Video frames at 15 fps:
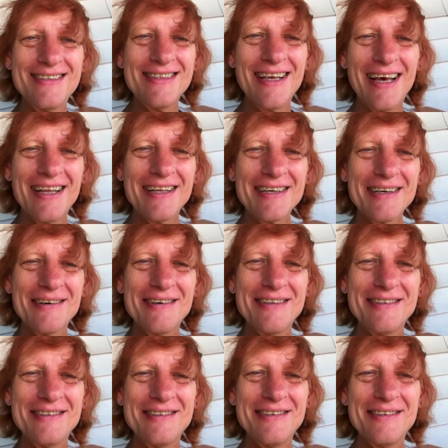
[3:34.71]
she had to go
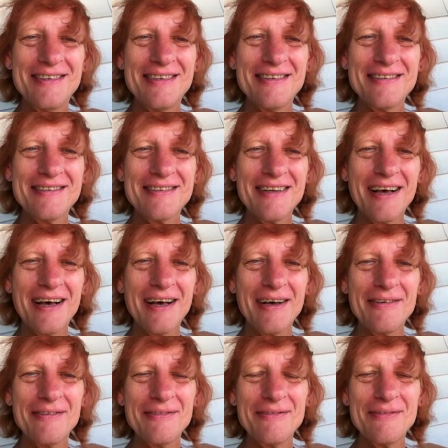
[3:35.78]
to this,
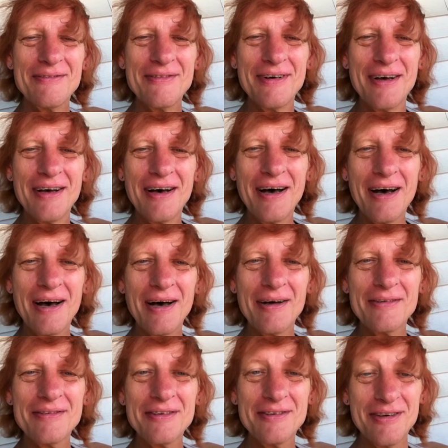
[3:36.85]
uh,
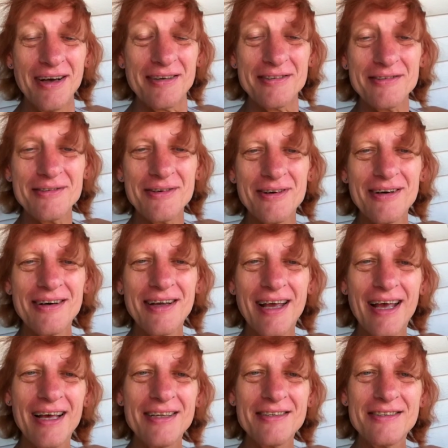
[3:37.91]
uh, the drugstore,
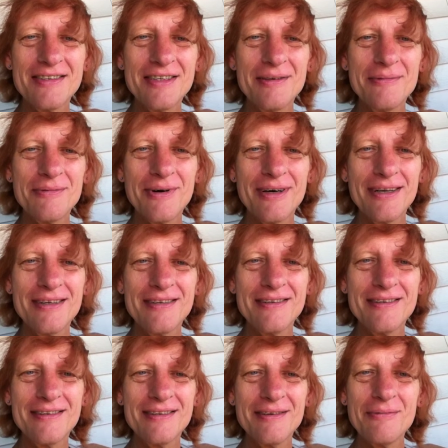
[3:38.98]
and she wanted,
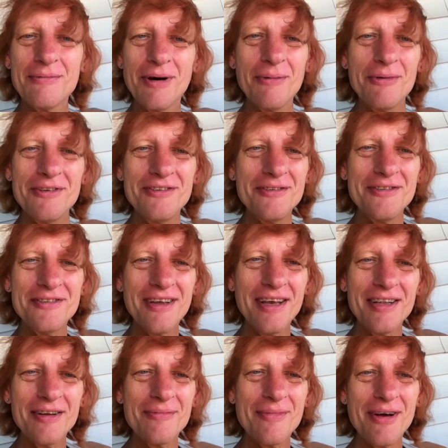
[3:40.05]
what would you
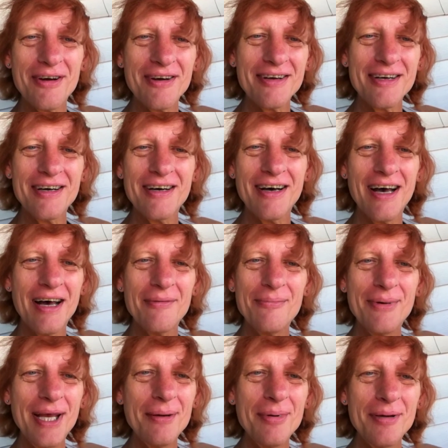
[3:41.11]
say in America, a
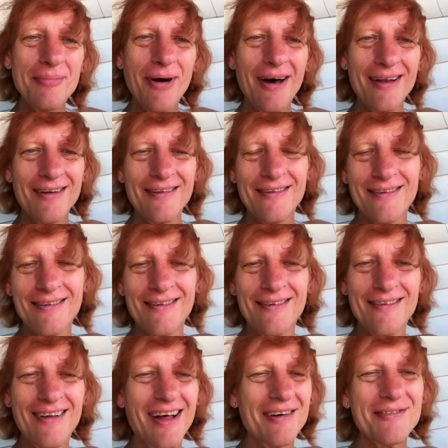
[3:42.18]
baby bottle?
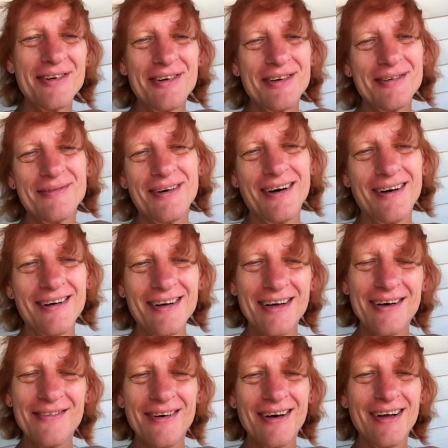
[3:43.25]
I've heard them all.
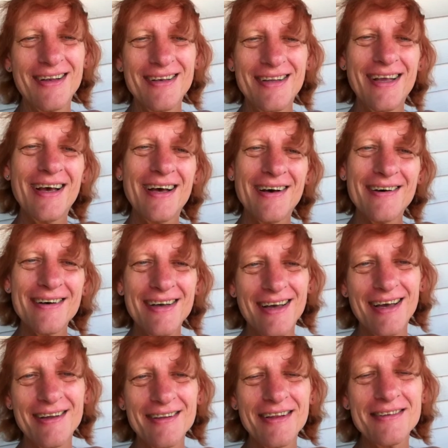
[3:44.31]
Come on. Yeah,
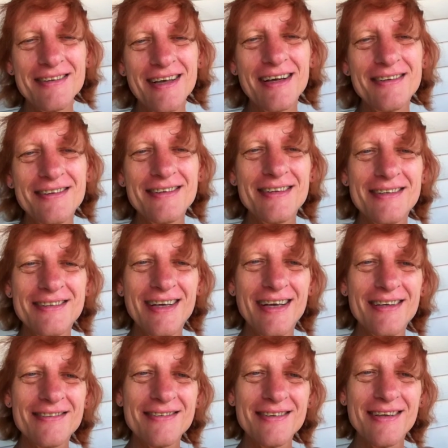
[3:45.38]
okay. Let's cut to the
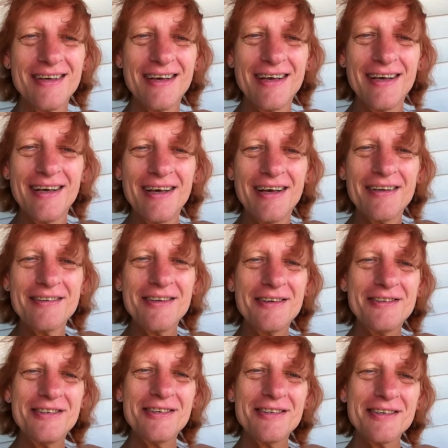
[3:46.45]
chase. So
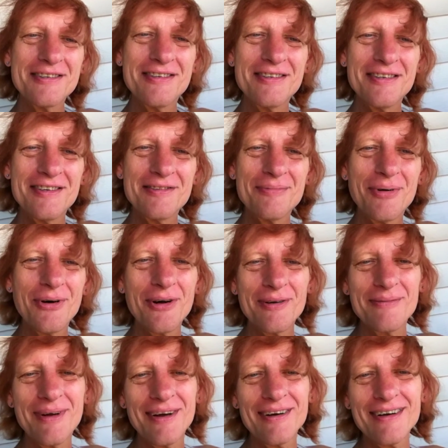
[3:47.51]
she looks at this poor
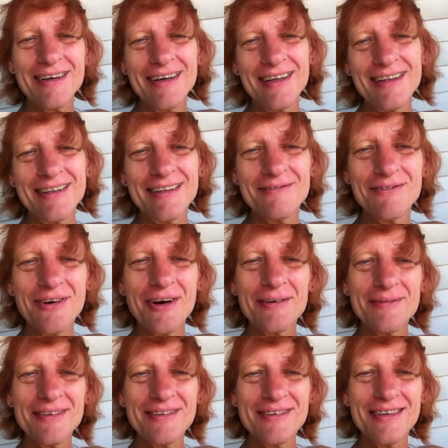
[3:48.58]
American
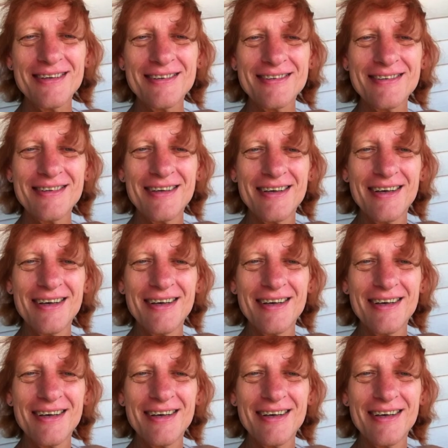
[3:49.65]
pharmacist